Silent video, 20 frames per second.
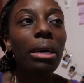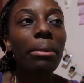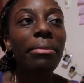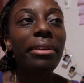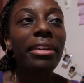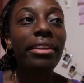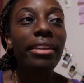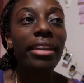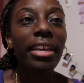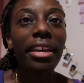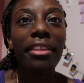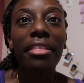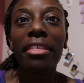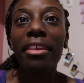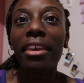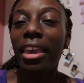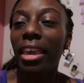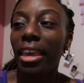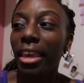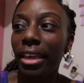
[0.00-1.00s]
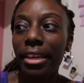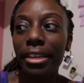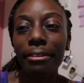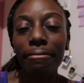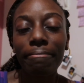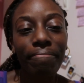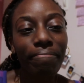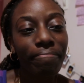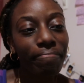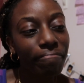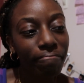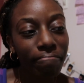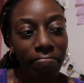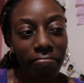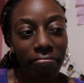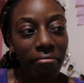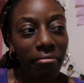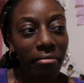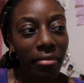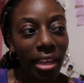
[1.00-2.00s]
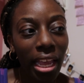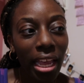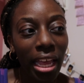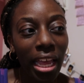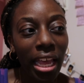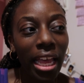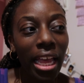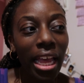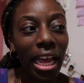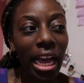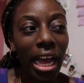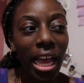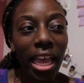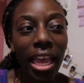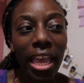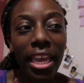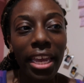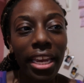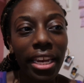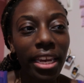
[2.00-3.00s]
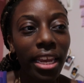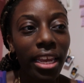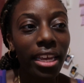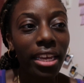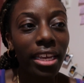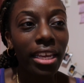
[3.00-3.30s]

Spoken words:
in death, and it